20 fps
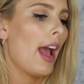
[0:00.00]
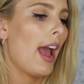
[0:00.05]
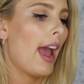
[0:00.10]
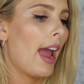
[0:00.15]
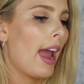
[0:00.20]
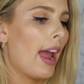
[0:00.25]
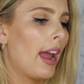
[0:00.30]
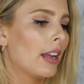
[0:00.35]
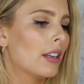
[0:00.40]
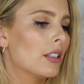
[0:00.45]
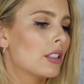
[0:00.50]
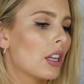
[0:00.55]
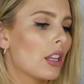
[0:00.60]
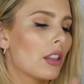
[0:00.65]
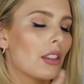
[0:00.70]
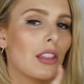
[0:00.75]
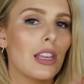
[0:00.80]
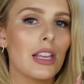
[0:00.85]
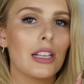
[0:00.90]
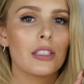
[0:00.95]
And
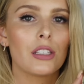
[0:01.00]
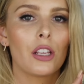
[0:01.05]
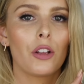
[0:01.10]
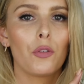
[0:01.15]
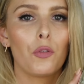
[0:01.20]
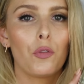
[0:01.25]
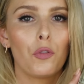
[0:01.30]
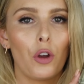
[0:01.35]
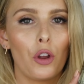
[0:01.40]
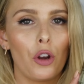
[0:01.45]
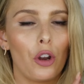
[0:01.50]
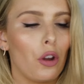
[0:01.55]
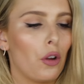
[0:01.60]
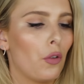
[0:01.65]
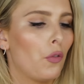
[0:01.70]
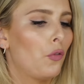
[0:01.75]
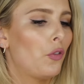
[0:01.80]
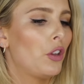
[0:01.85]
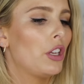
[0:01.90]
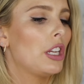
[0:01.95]
this photo
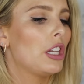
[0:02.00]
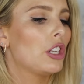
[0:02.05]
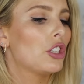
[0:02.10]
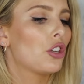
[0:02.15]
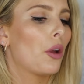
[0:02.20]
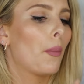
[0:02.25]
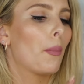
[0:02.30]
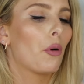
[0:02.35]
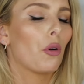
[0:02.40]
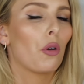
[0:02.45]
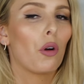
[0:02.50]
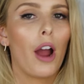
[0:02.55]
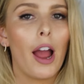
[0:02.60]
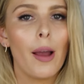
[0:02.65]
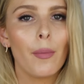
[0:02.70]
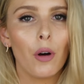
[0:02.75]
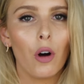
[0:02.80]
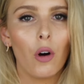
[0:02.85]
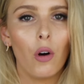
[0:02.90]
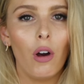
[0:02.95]
finish
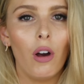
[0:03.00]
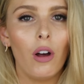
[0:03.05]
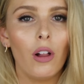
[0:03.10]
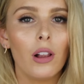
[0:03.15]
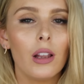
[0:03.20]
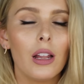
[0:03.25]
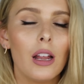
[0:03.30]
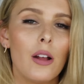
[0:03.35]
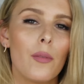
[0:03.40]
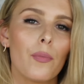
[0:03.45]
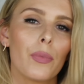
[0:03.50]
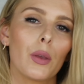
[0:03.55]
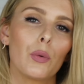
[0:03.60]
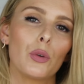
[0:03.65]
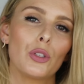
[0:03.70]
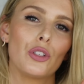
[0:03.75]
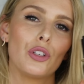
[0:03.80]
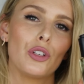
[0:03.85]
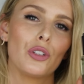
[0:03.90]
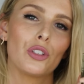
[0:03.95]
primer oil
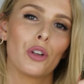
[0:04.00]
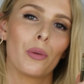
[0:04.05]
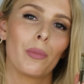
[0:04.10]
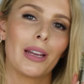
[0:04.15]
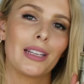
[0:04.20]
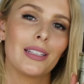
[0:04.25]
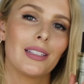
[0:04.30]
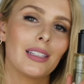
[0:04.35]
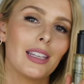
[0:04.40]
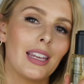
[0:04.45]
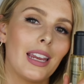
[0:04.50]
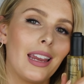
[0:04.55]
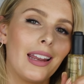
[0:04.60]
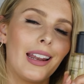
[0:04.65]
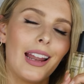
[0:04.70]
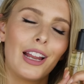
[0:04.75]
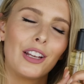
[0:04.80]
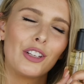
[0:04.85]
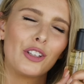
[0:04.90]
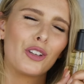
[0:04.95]
was used on my
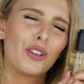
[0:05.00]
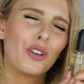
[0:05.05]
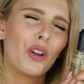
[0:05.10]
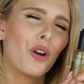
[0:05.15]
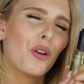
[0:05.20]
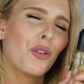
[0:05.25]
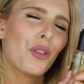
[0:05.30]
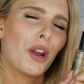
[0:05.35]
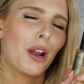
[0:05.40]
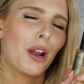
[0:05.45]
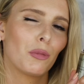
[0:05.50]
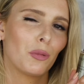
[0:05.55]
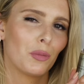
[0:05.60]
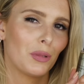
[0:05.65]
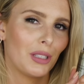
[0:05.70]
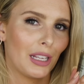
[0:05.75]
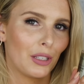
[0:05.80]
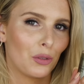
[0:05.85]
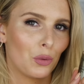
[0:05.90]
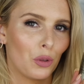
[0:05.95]
skin, and you know that
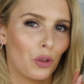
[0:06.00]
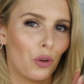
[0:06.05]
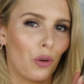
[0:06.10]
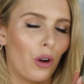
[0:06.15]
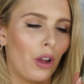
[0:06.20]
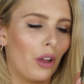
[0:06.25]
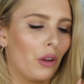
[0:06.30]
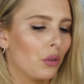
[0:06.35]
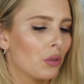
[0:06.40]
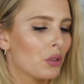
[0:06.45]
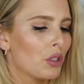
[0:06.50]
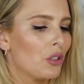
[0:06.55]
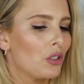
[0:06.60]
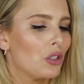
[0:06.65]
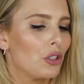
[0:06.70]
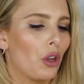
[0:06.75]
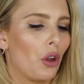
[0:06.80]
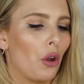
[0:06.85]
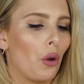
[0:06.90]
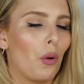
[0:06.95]
obsessed with oils,
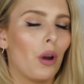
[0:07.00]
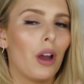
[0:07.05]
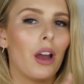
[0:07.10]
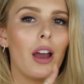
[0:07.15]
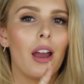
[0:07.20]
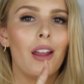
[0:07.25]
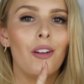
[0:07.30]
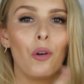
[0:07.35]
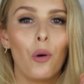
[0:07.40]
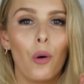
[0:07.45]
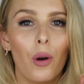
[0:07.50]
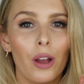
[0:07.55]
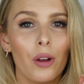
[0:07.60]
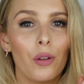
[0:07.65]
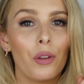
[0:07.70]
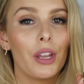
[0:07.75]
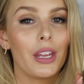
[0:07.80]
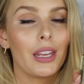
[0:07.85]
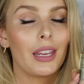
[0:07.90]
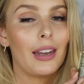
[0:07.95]
so an
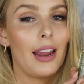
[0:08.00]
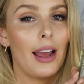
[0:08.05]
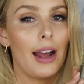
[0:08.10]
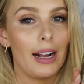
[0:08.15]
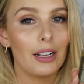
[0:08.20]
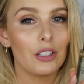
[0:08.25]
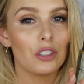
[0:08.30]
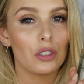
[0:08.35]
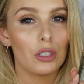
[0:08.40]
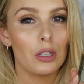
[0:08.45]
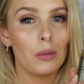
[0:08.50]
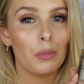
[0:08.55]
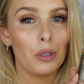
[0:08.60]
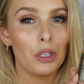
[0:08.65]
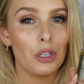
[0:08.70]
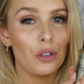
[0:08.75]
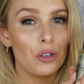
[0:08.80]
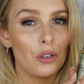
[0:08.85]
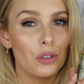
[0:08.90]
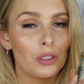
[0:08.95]
oil that can actually be
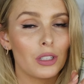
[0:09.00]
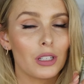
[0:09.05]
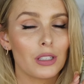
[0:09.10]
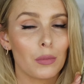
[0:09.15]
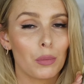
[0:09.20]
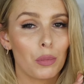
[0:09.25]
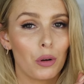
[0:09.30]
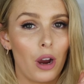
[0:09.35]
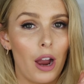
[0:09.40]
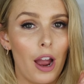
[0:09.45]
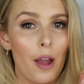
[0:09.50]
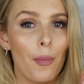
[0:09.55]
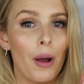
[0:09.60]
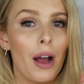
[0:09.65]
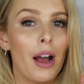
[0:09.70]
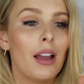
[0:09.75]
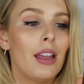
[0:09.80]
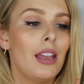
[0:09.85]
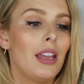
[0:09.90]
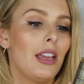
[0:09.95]
used as a
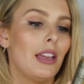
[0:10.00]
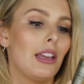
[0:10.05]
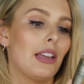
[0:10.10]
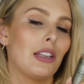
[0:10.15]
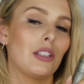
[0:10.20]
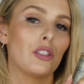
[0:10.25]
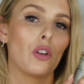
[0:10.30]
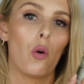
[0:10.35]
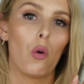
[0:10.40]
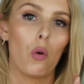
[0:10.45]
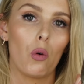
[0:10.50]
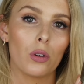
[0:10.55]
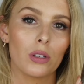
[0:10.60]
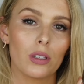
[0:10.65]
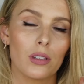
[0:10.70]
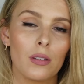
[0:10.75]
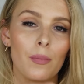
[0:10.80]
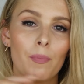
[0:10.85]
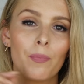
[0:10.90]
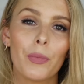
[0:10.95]
primer is
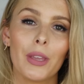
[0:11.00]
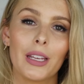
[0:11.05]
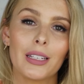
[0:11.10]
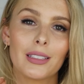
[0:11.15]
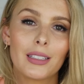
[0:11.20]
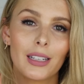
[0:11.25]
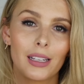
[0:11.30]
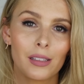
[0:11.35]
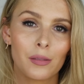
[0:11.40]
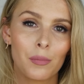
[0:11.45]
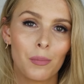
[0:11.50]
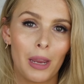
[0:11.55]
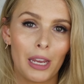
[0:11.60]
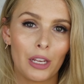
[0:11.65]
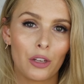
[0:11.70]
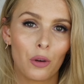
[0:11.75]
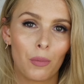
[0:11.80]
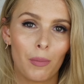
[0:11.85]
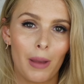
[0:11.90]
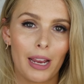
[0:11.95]
awesome. It doesn't
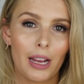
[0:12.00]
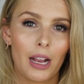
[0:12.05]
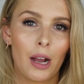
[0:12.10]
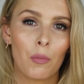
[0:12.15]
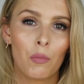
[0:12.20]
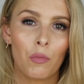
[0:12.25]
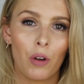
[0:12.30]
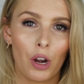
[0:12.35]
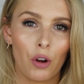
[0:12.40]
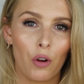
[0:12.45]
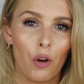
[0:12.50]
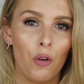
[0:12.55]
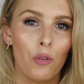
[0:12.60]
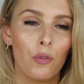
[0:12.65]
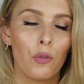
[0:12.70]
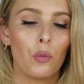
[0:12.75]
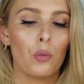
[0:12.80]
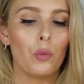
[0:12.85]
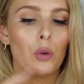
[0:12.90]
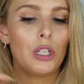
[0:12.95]
make your makeup run
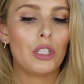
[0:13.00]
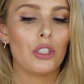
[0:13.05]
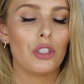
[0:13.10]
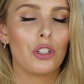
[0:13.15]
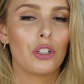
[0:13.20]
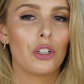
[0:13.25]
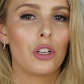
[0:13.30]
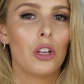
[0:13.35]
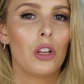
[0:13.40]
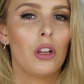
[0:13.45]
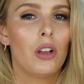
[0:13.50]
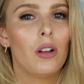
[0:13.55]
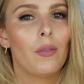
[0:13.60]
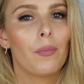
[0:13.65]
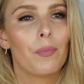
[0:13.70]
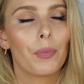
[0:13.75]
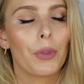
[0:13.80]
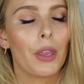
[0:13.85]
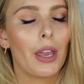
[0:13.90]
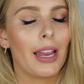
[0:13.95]
off, which
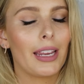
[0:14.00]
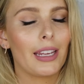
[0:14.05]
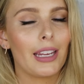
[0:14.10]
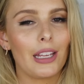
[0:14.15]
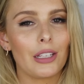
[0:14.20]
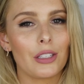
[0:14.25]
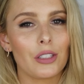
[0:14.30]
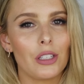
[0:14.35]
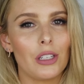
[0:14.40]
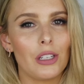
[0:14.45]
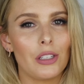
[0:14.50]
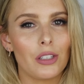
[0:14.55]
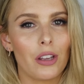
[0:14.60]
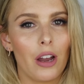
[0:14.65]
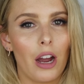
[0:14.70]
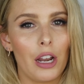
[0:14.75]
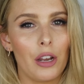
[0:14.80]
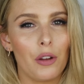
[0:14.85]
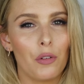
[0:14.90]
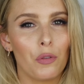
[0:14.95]
I guess is
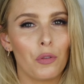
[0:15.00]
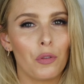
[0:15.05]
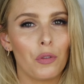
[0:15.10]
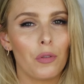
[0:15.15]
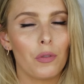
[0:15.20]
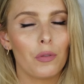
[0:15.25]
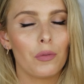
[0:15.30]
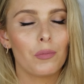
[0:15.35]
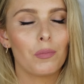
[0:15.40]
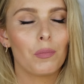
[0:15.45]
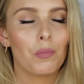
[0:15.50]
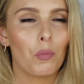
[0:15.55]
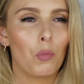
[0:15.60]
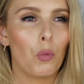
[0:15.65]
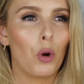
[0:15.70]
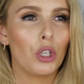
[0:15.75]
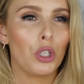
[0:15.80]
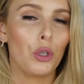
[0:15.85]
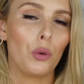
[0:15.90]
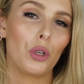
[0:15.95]
kind of
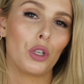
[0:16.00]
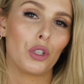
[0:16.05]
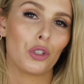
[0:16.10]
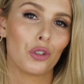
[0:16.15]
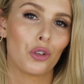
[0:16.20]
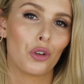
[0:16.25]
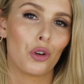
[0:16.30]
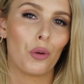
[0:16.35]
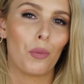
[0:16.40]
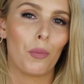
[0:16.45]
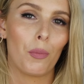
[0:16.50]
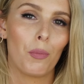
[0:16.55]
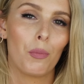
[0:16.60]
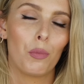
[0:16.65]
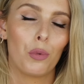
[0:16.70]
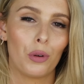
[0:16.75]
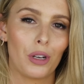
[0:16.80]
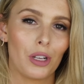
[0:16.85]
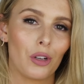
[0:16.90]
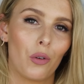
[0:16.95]
what you would assume
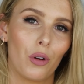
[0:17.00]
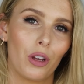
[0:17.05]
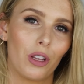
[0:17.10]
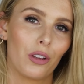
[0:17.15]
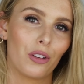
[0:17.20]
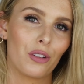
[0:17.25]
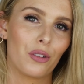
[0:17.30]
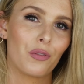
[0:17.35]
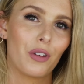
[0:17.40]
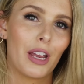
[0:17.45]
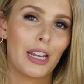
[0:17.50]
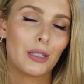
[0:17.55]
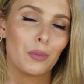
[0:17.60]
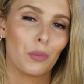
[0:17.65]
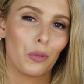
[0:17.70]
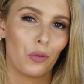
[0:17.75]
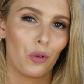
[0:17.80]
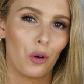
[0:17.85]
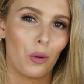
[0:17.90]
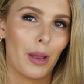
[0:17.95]
putting oil on your face
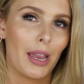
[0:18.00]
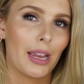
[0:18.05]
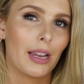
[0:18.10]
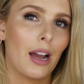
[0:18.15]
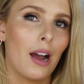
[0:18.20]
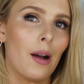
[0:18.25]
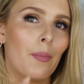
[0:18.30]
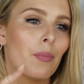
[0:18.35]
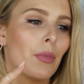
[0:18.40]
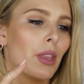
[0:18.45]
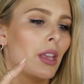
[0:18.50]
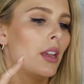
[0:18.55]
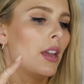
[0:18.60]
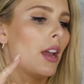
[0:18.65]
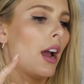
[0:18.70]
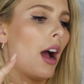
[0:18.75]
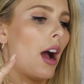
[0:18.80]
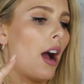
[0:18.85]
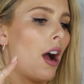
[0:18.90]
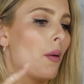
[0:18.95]
before makeup.
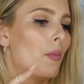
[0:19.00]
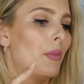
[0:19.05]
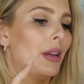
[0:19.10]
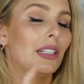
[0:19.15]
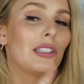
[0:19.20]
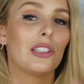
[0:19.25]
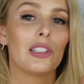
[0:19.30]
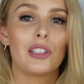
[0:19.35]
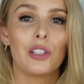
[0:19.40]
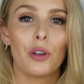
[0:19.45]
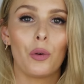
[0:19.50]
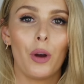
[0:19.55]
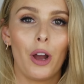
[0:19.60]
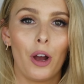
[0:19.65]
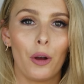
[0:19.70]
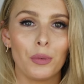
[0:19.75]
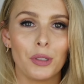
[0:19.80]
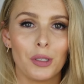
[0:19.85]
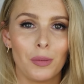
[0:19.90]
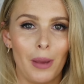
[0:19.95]
It still
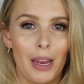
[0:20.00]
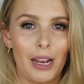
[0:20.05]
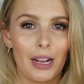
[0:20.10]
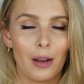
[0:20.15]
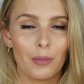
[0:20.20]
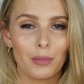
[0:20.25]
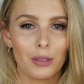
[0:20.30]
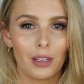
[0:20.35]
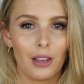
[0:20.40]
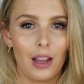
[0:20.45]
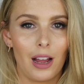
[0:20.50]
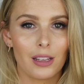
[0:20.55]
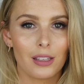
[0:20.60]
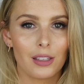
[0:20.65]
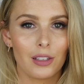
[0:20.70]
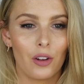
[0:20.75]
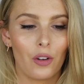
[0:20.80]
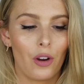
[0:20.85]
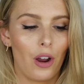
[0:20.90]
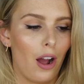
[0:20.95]
helps makeup to
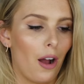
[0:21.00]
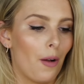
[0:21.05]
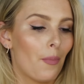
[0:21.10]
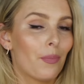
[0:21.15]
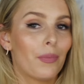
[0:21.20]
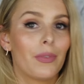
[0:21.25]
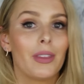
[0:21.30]
last longer.